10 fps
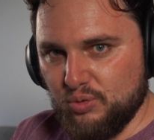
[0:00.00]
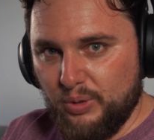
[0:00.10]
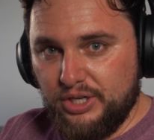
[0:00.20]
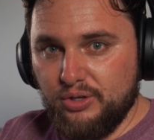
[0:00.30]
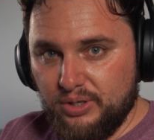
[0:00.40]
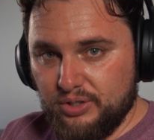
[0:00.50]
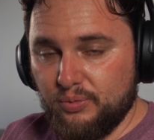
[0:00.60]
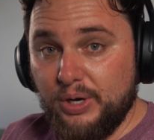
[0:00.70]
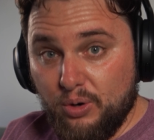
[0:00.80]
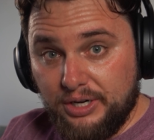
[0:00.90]
It's when you're
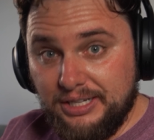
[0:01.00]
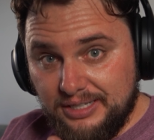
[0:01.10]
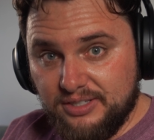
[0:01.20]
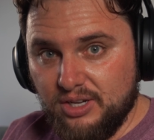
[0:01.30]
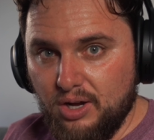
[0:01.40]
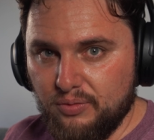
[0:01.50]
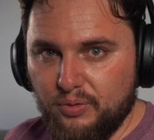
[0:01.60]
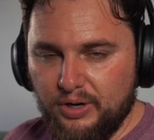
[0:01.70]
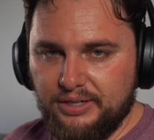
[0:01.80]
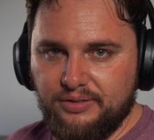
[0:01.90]
recording the song
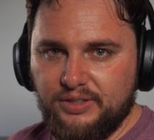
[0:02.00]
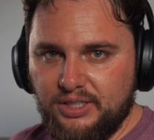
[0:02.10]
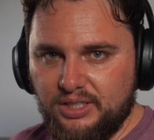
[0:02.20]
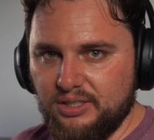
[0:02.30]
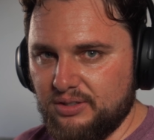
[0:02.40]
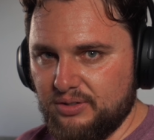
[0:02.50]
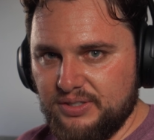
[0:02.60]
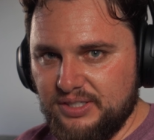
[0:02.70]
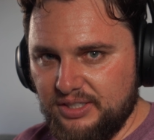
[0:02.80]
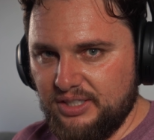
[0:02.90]
for a DVD or
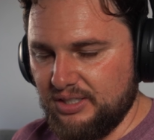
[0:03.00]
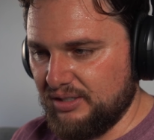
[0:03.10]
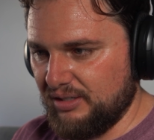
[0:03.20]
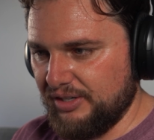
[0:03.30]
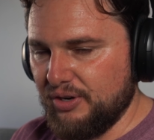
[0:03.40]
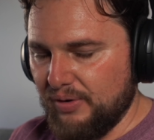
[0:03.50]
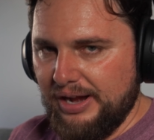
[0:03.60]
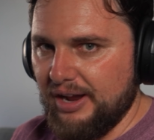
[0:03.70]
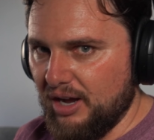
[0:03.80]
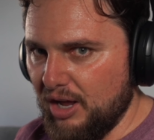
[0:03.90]
CD or your
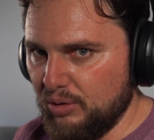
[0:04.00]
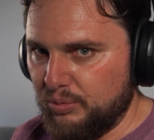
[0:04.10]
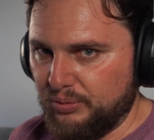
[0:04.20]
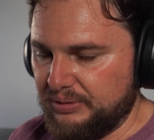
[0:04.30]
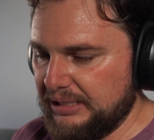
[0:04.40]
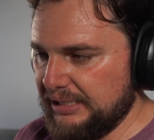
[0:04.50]
album,